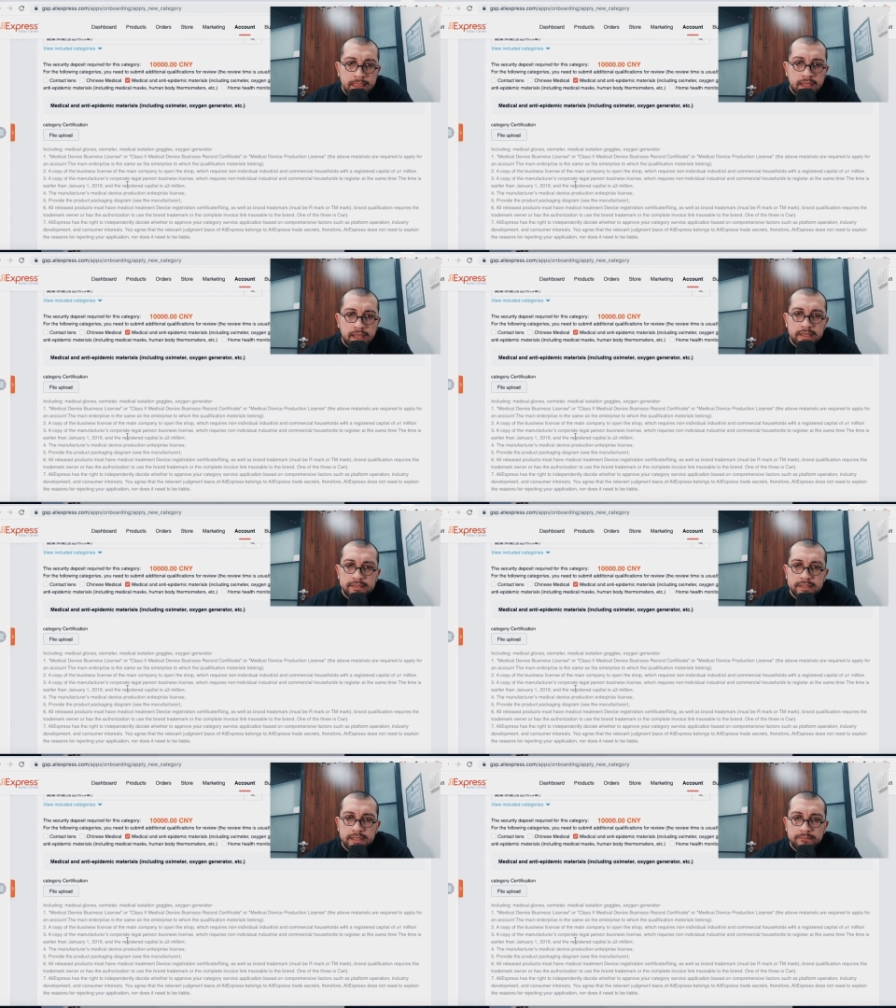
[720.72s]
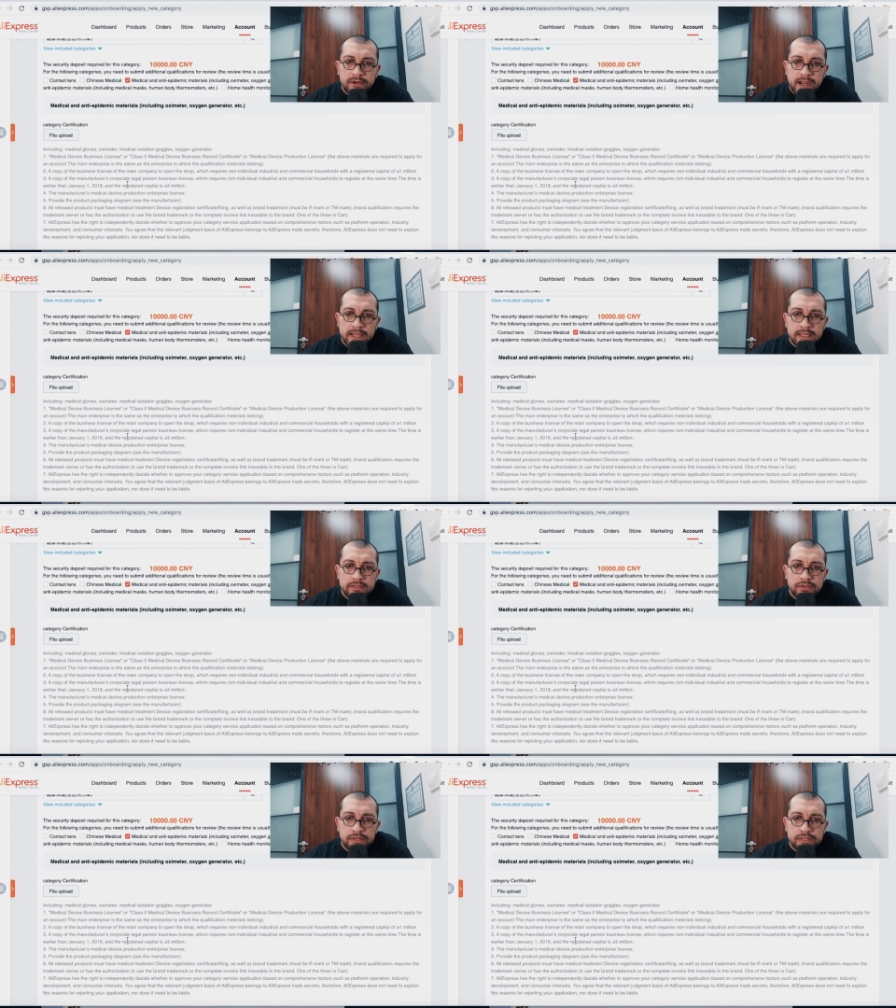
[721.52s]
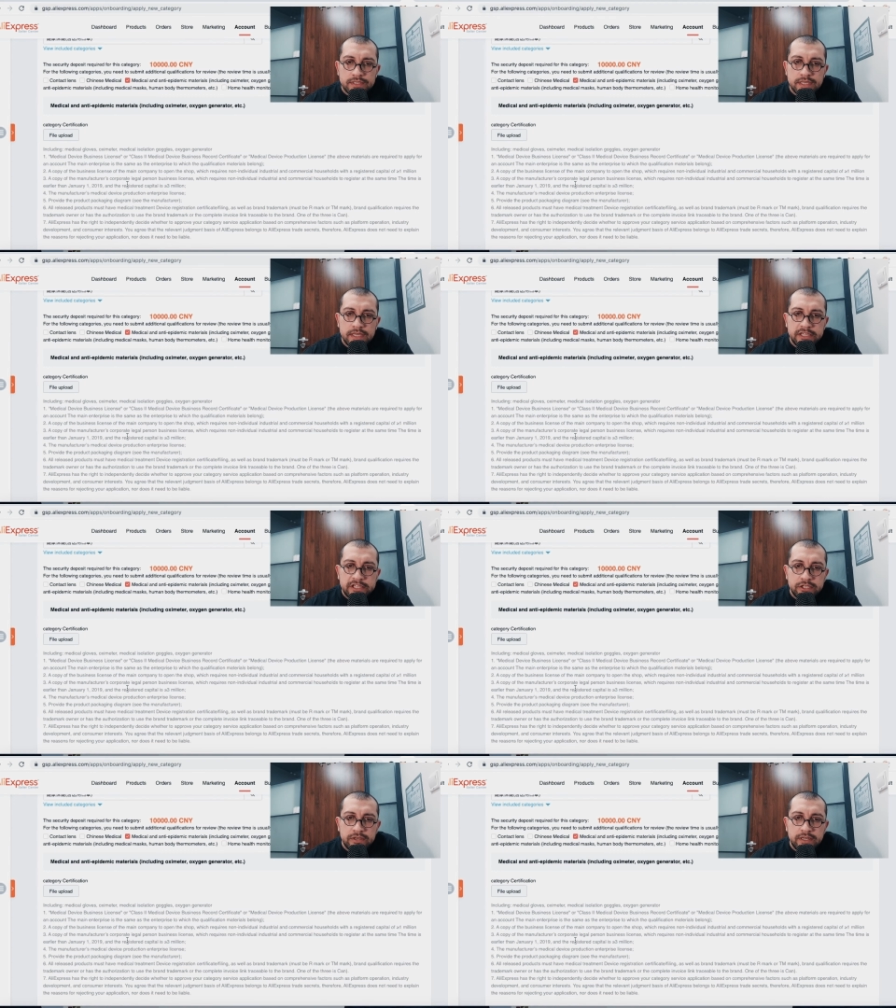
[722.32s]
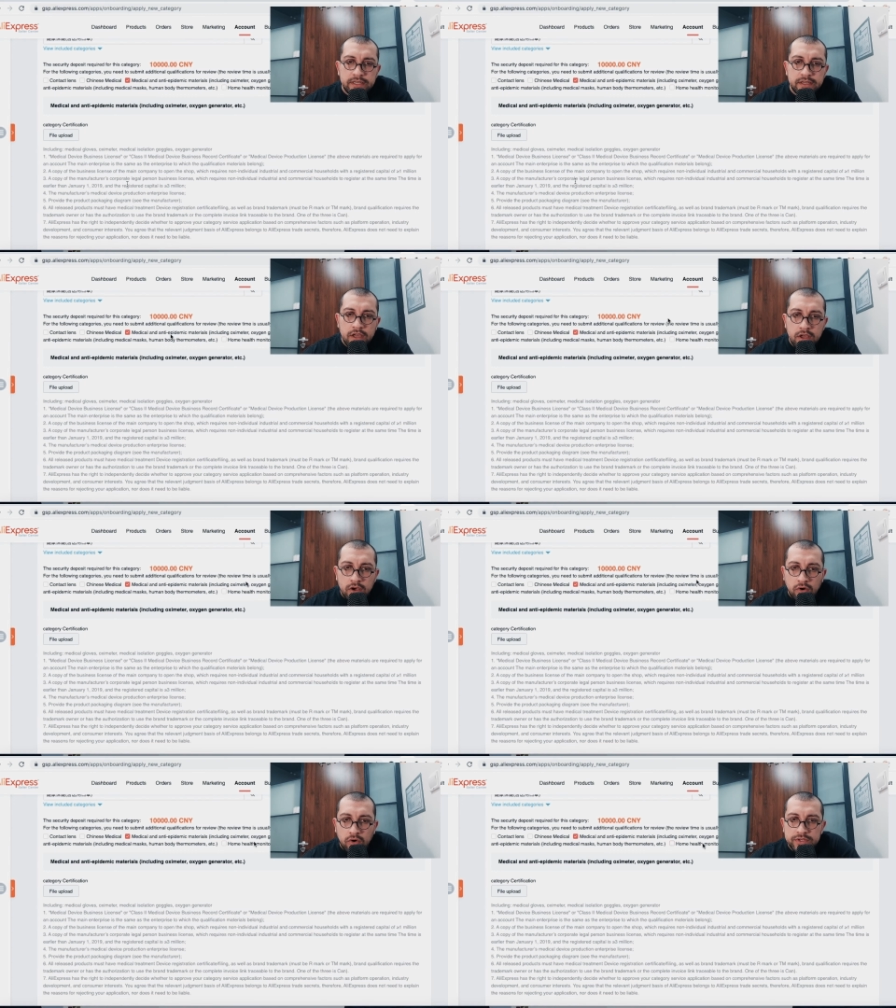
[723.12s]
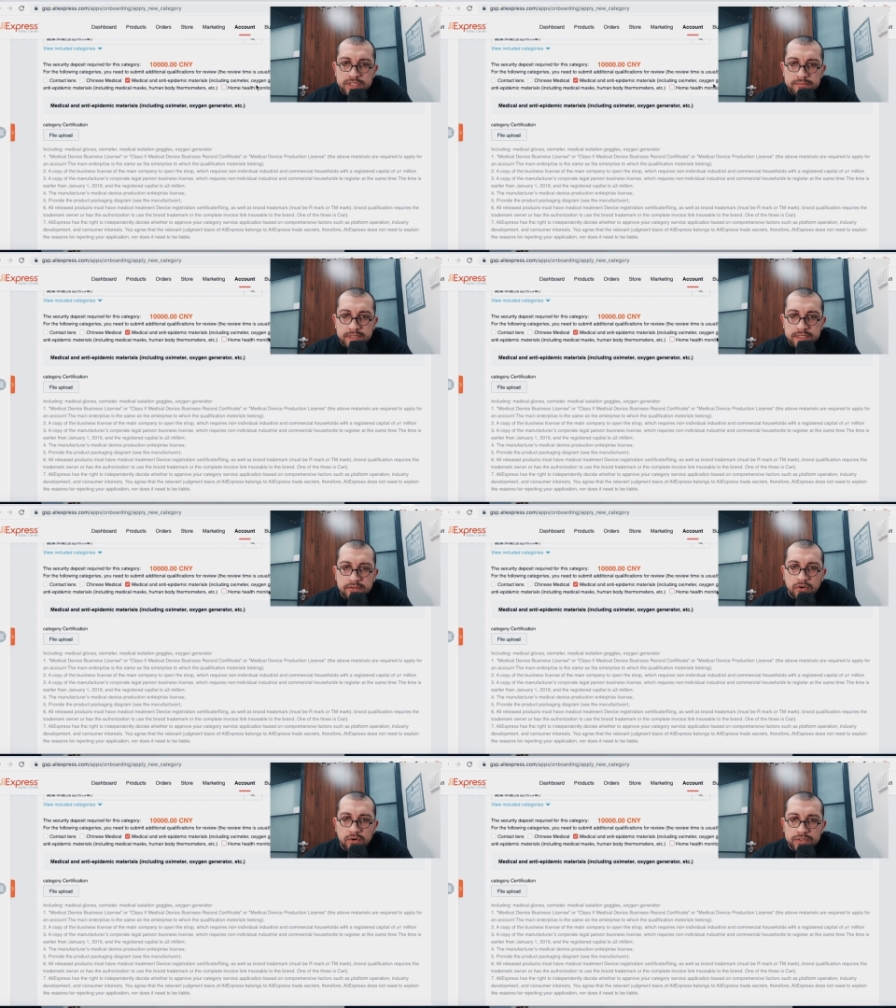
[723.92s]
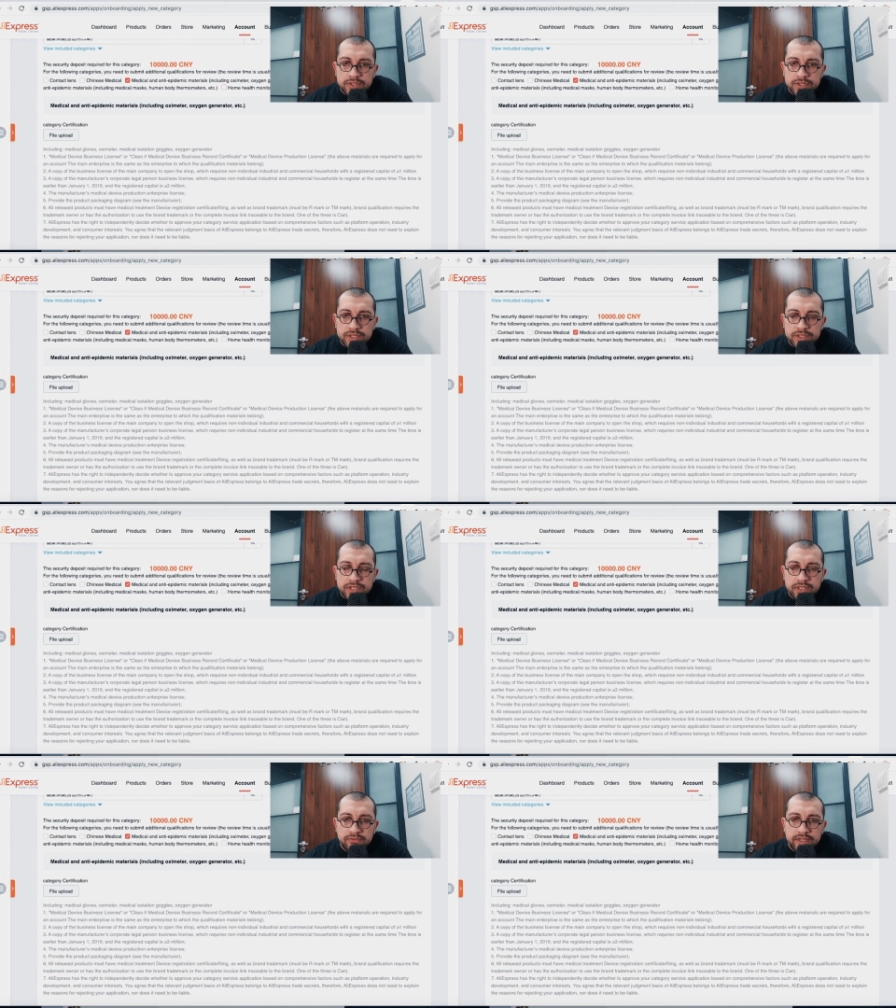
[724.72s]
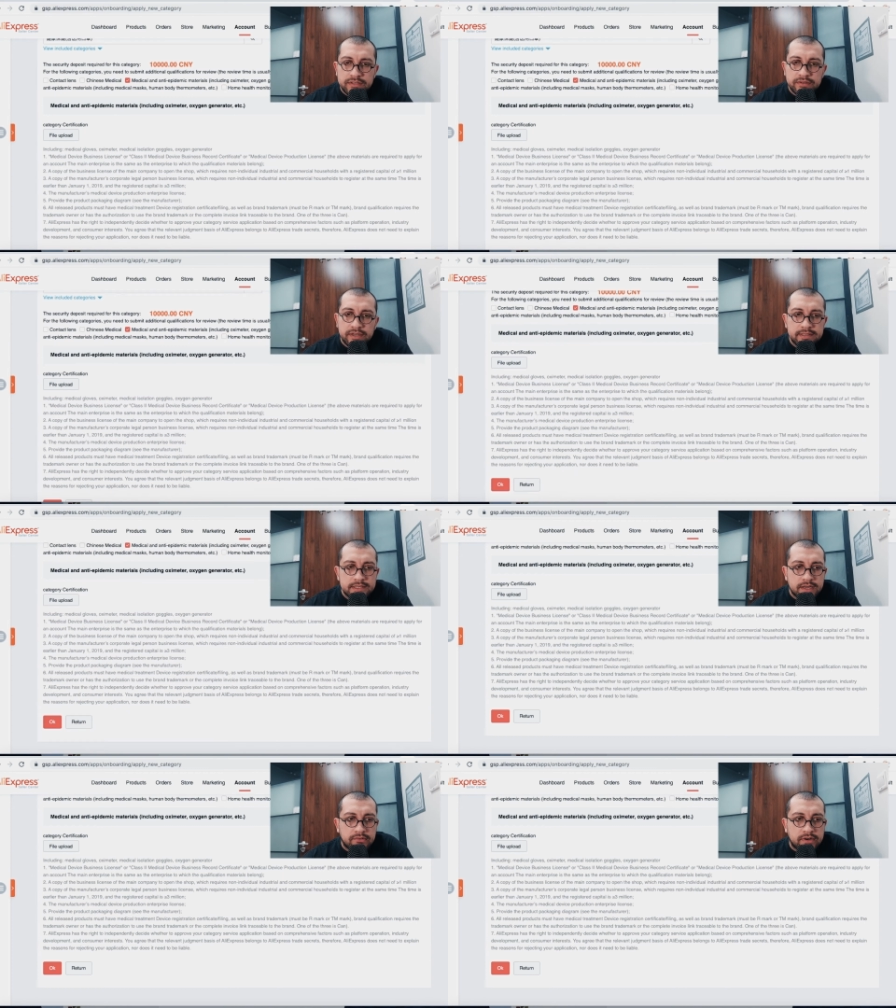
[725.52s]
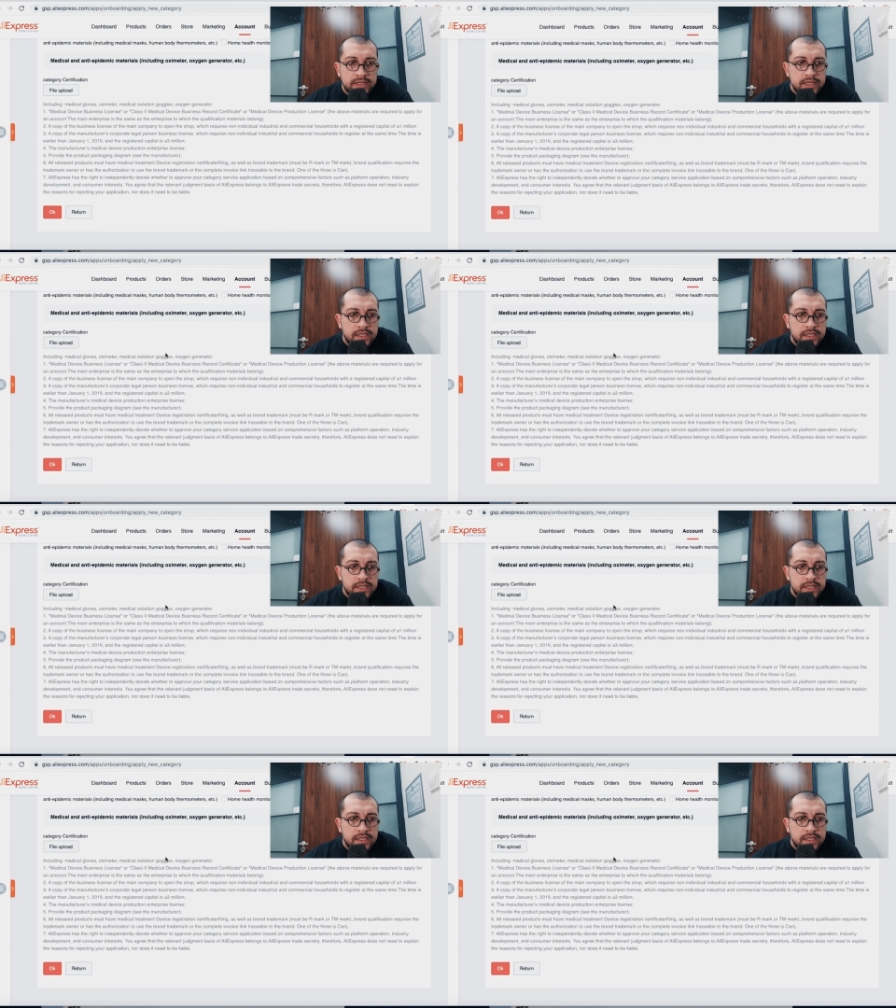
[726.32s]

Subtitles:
and in bracket you can see including oximeter, oxygen generator, etc.